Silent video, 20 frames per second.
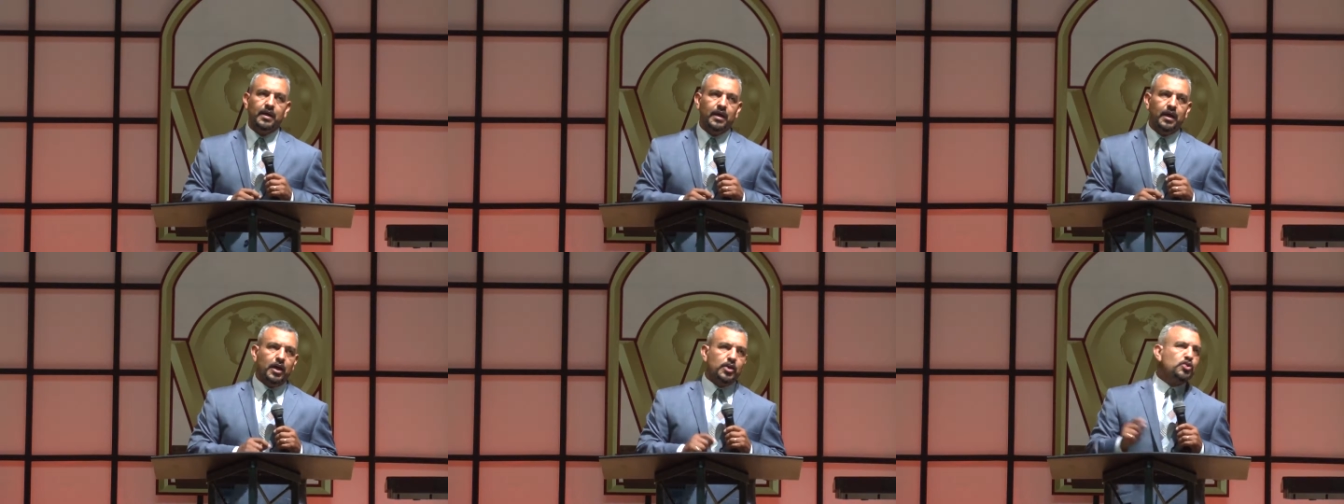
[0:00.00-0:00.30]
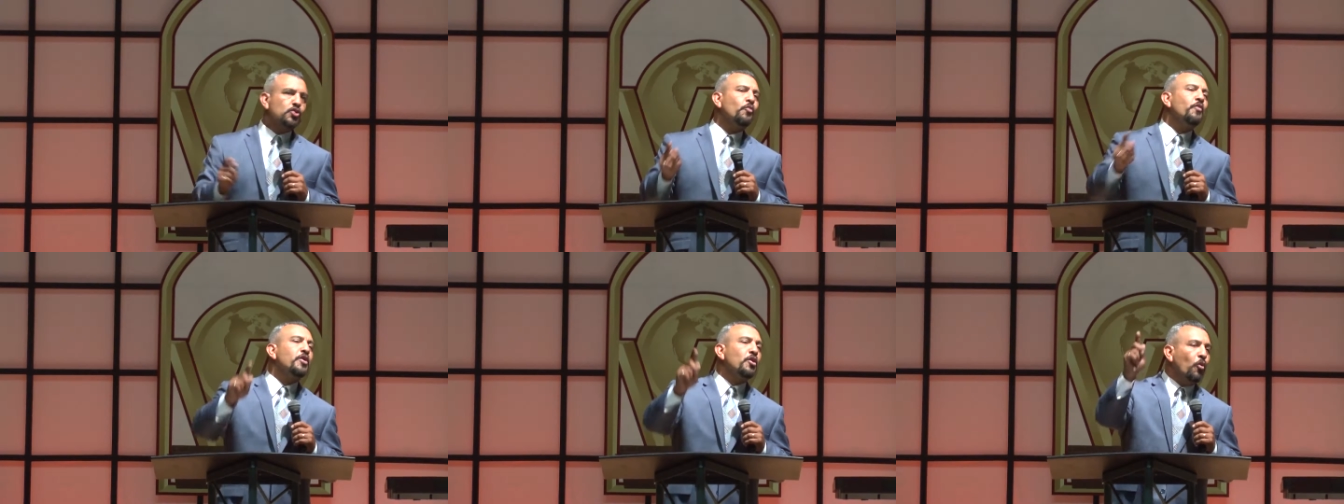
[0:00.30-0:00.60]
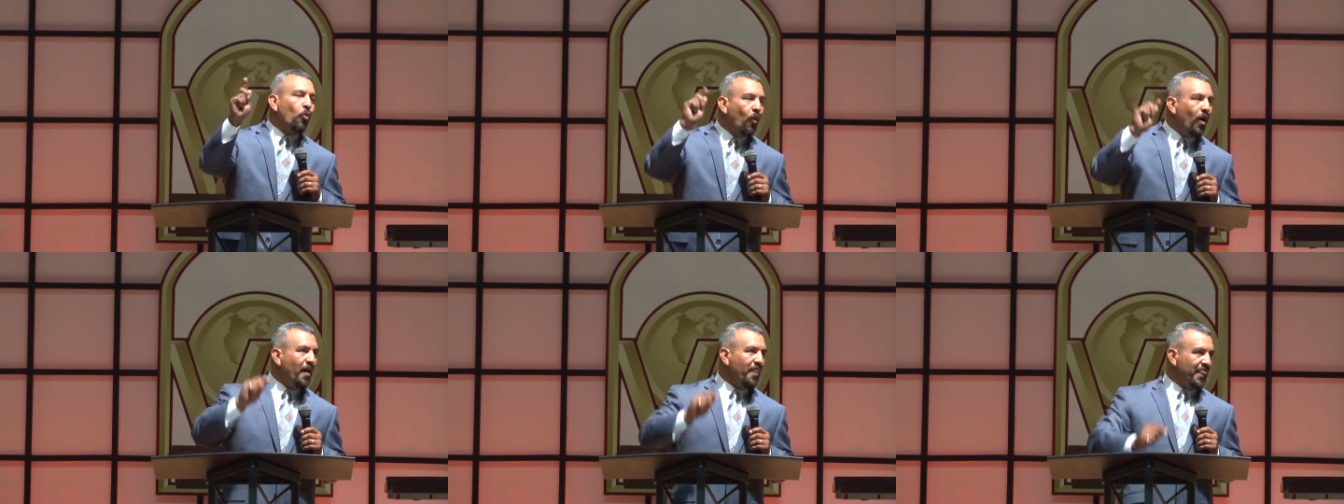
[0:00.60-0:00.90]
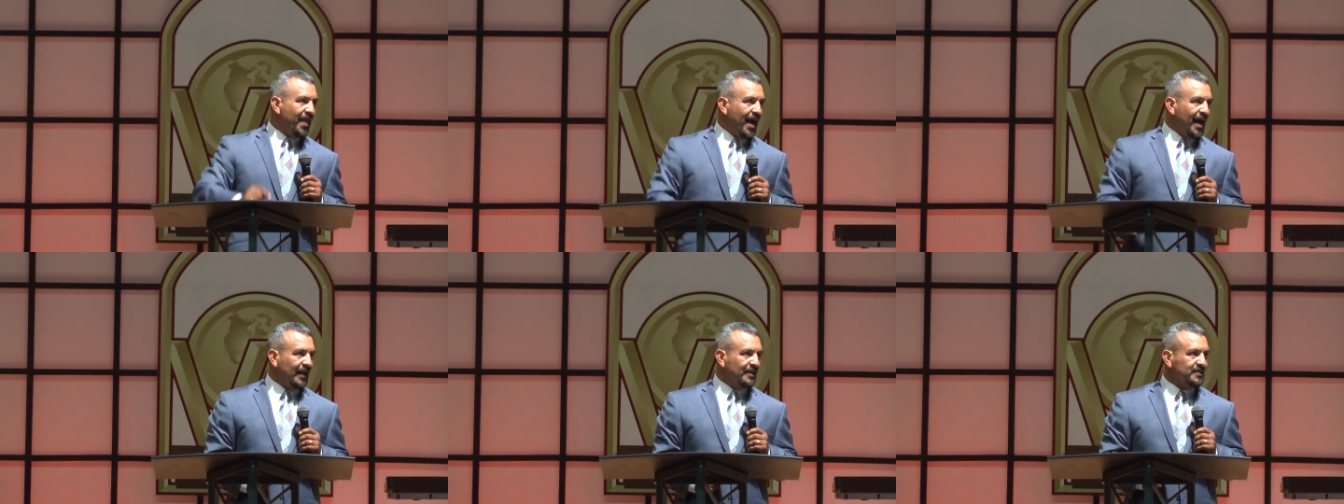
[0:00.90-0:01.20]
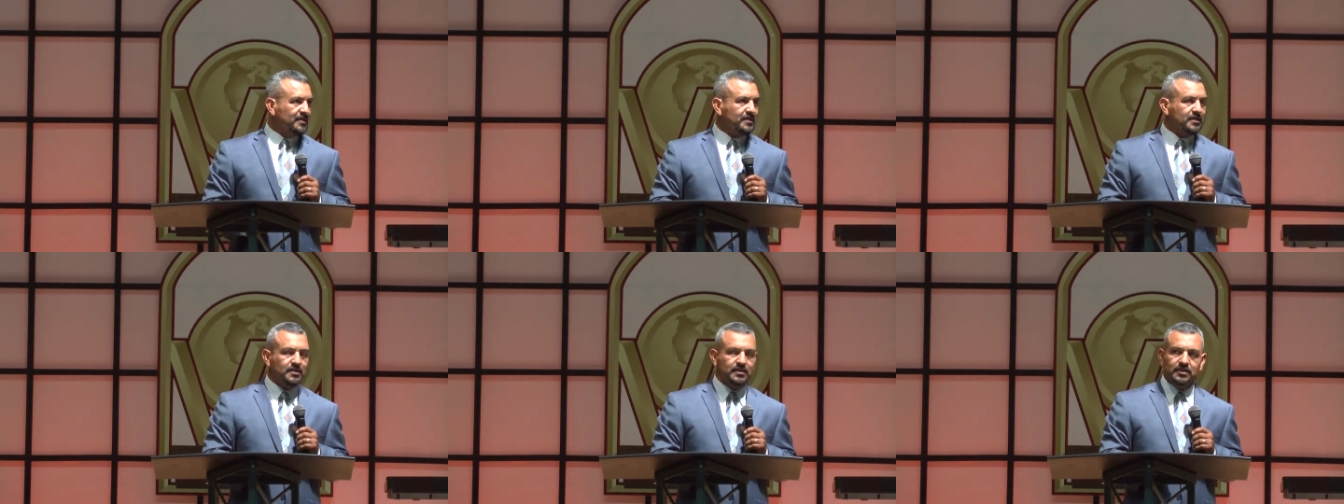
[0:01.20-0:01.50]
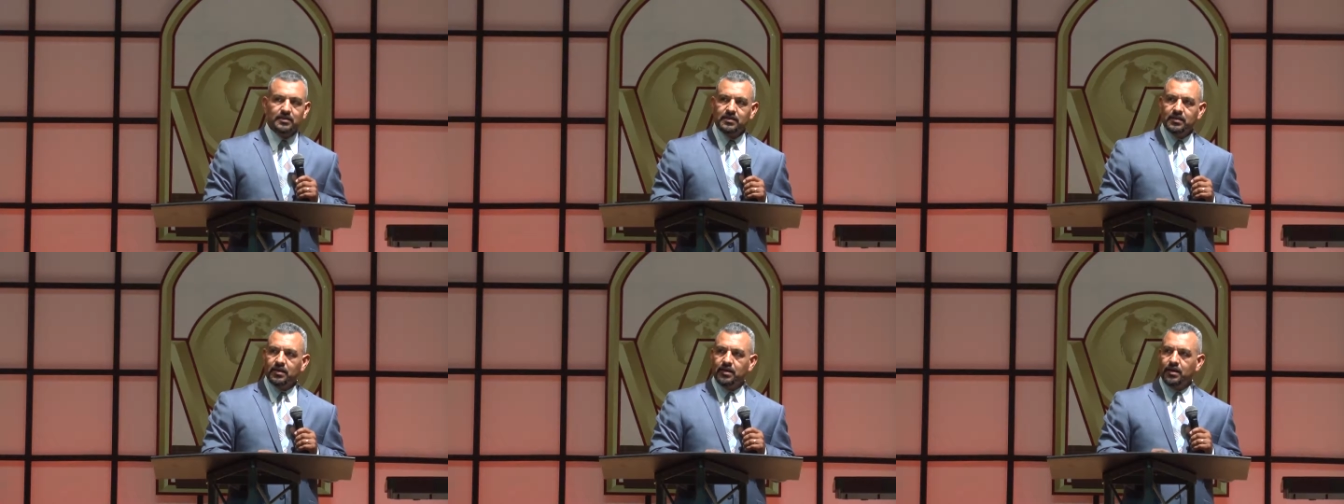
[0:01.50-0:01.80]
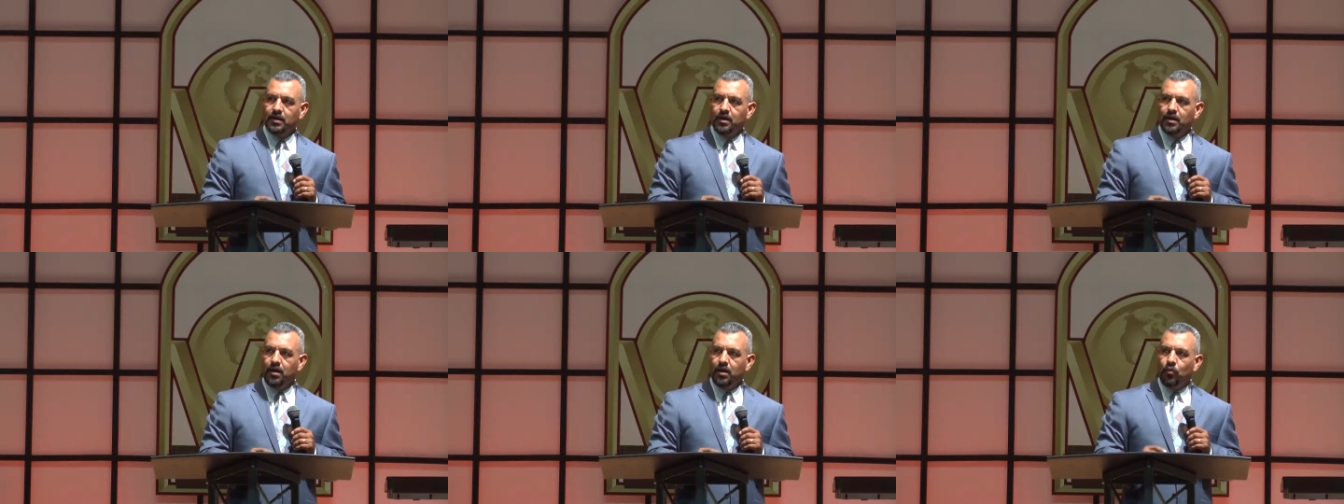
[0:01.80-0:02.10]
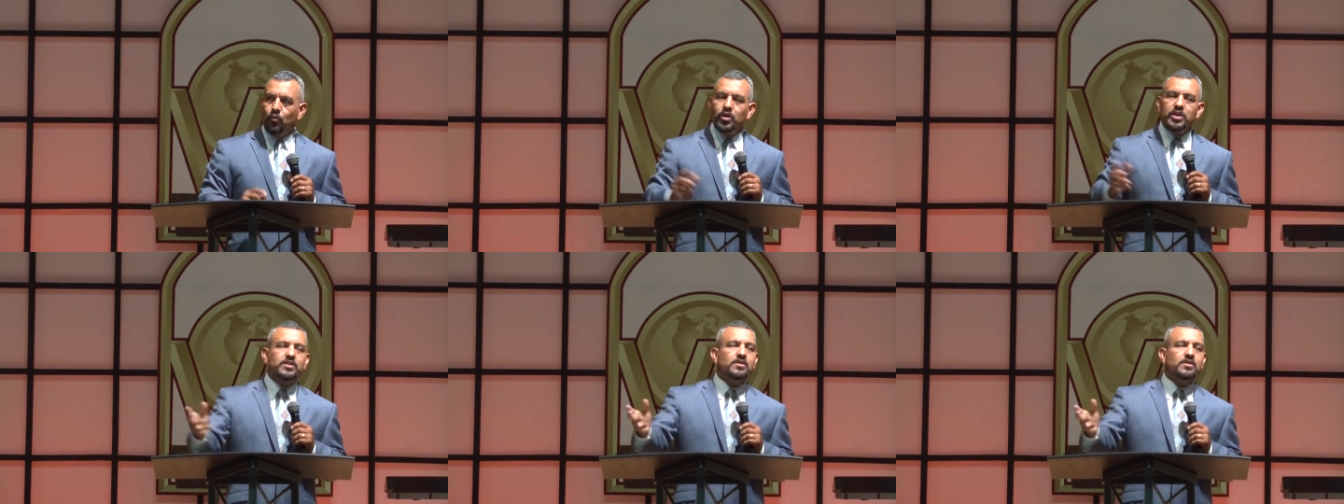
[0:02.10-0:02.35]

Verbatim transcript: And so we don't want that. We